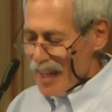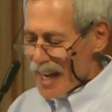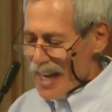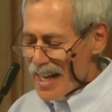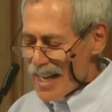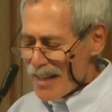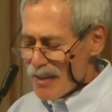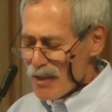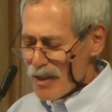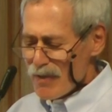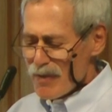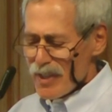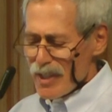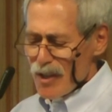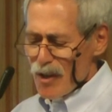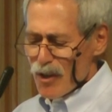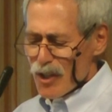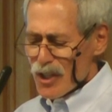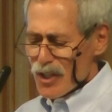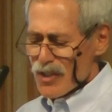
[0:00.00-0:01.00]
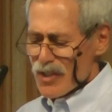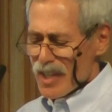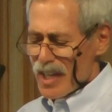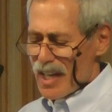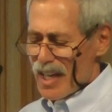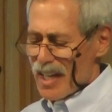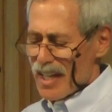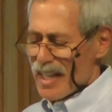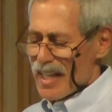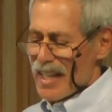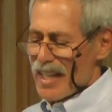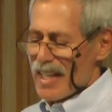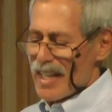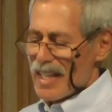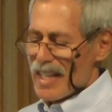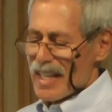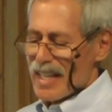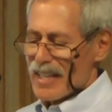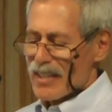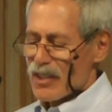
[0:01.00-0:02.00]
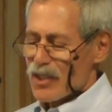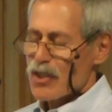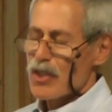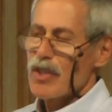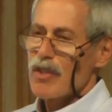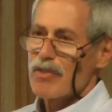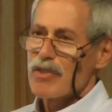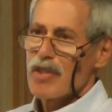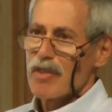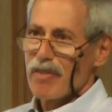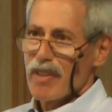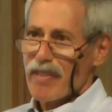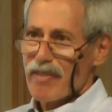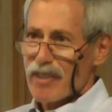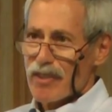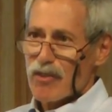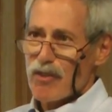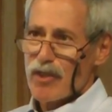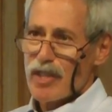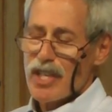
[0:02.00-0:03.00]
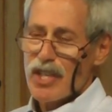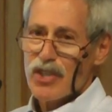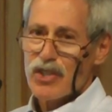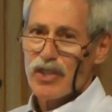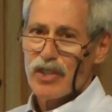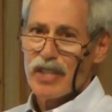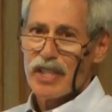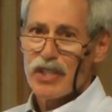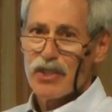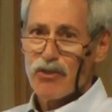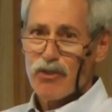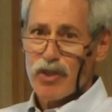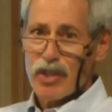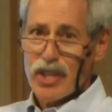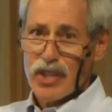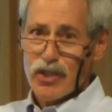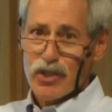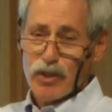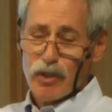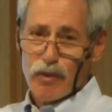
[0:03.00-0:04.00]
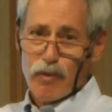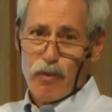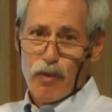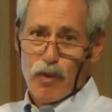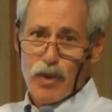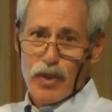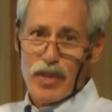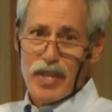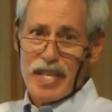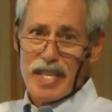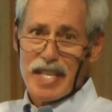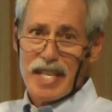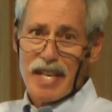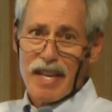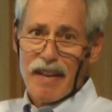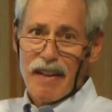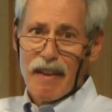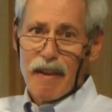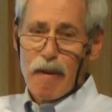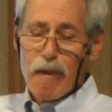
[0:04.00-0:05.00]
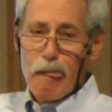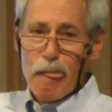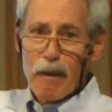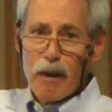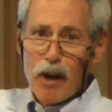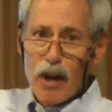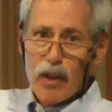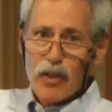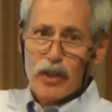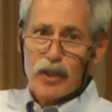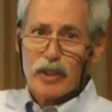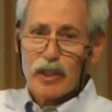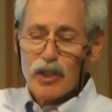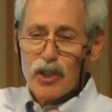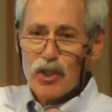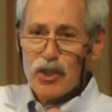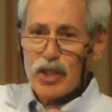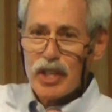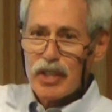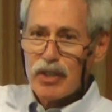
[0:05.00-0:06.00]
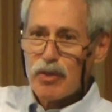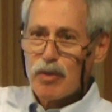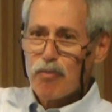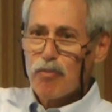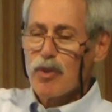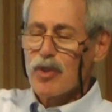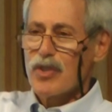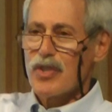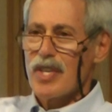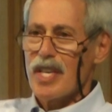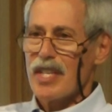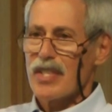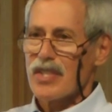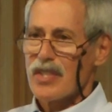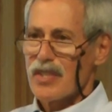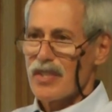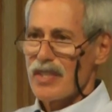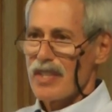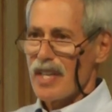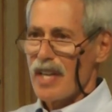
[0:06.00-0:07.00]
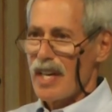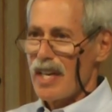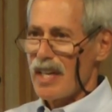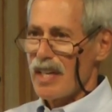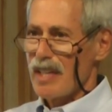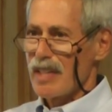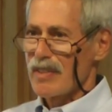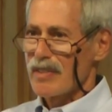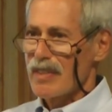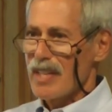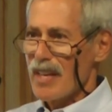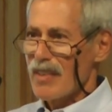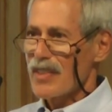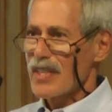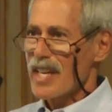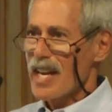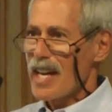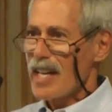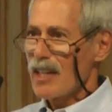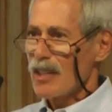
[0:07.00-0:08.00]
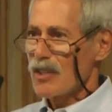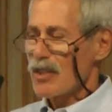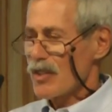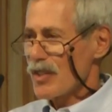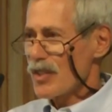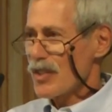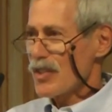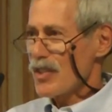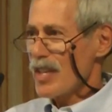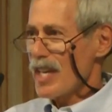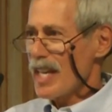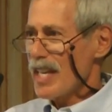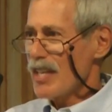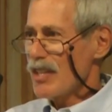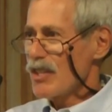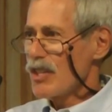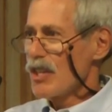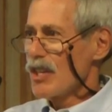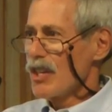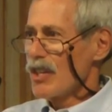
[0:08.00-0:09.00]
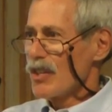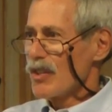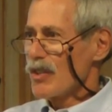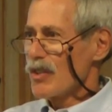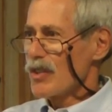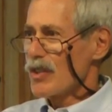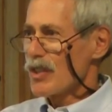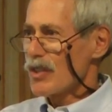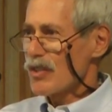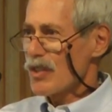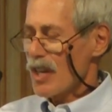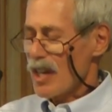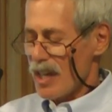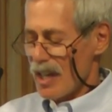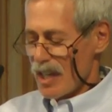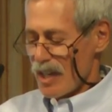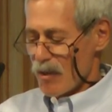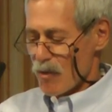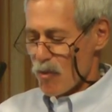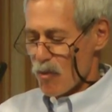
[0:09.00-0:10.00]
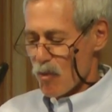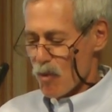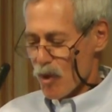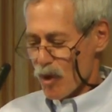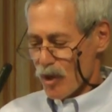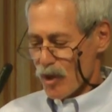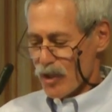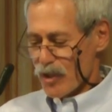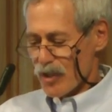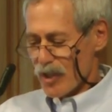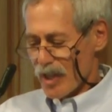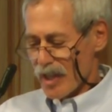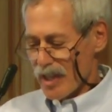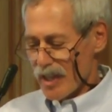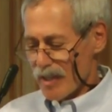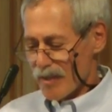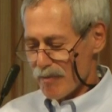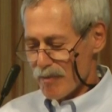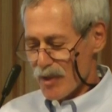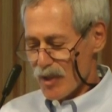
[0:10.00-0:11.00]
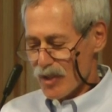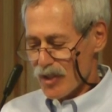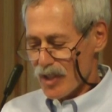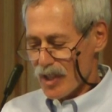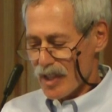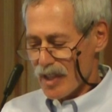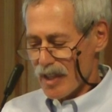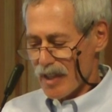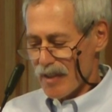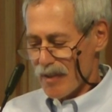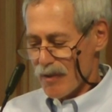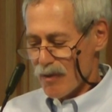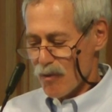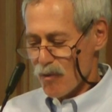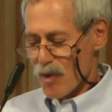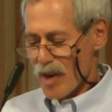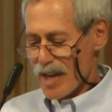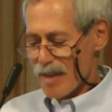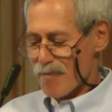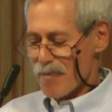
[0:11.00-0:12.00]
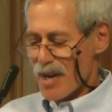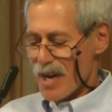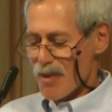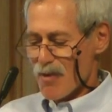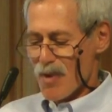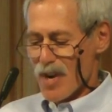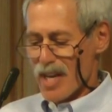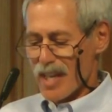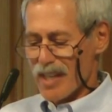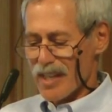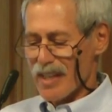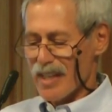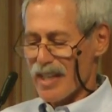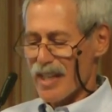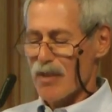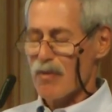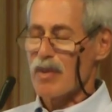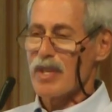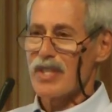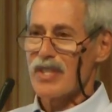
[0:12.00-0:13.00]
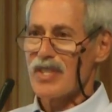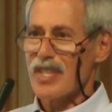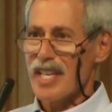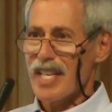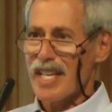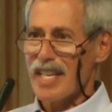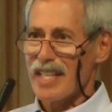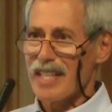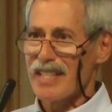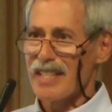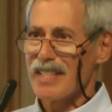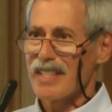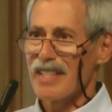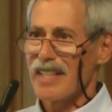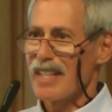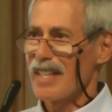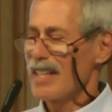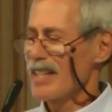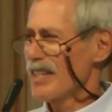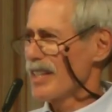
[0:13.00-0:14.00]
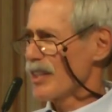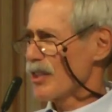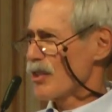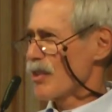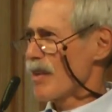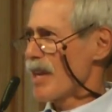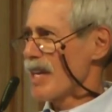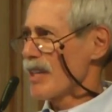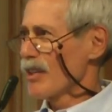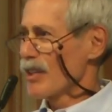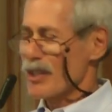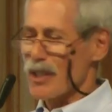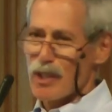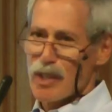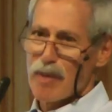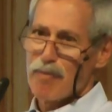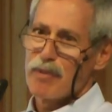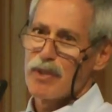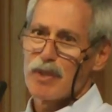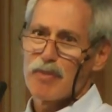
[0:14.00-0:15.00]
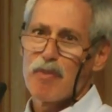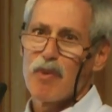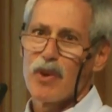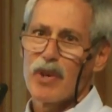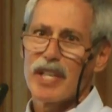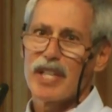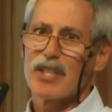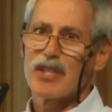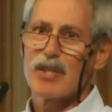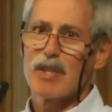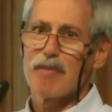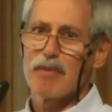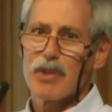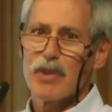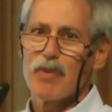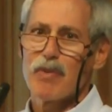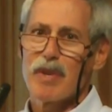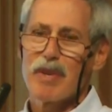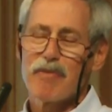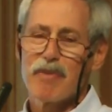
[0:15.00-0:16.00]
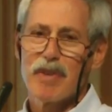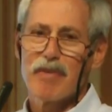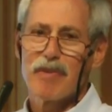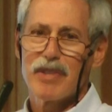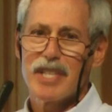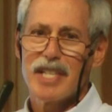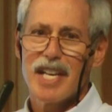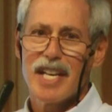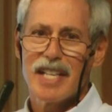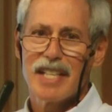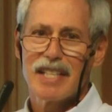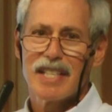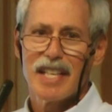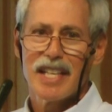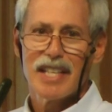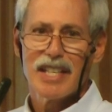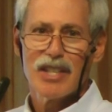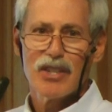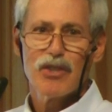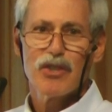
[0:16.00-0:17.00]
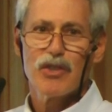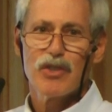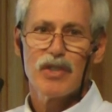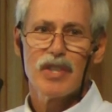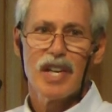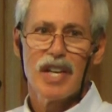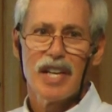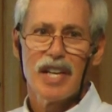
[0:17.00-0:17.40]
And we noticed at the Service of Living Tradition, it's traditional for all the clergy to process down the aisle to the stage to the words and music of rank by rank again we stand. I think I looked it up this morning, it's number 358, and it's